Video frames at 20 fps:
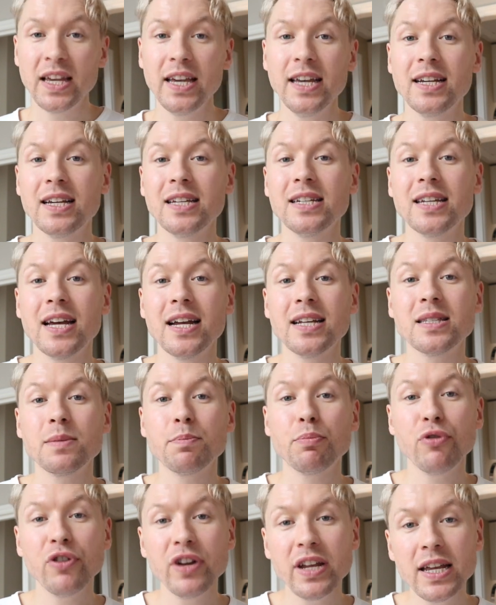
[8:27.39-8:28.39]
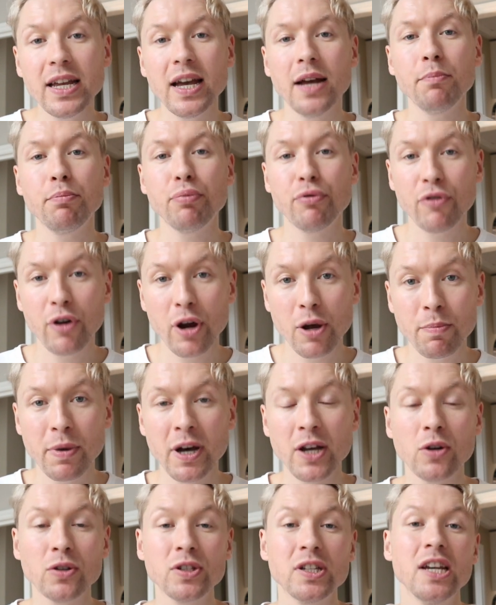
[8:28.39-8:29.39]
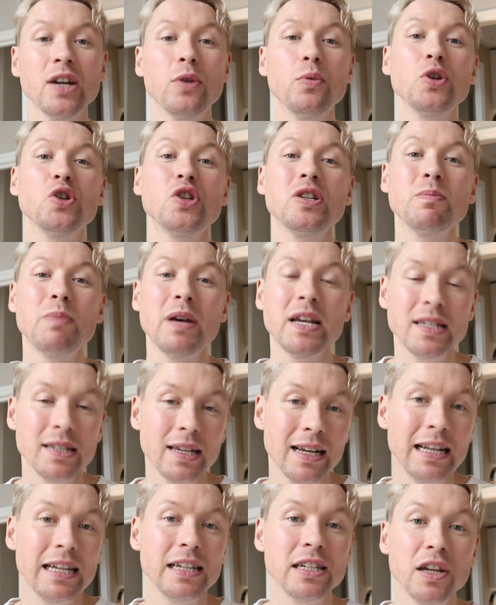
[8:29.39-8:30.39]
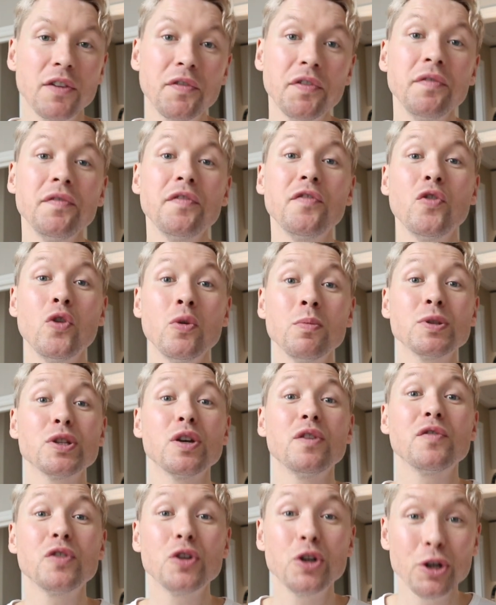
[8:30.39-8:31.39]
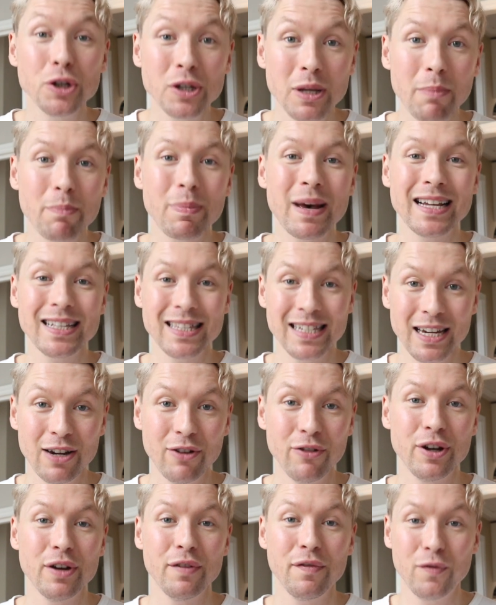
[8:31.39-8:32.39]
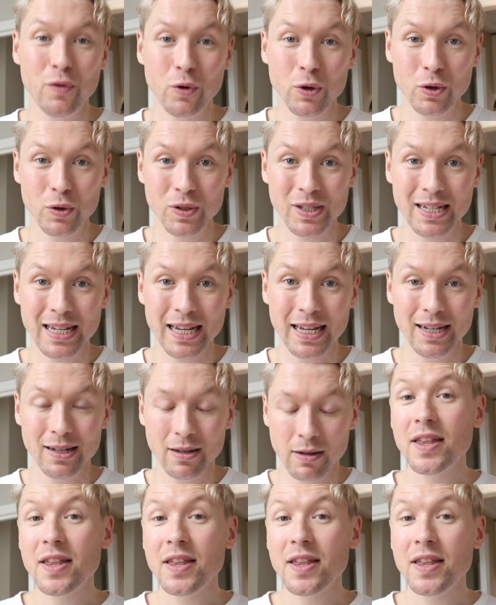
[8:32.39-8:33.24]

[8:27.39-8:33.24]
It contains Pre and Probiotic, which is basically different forms of good bacteria for your skin.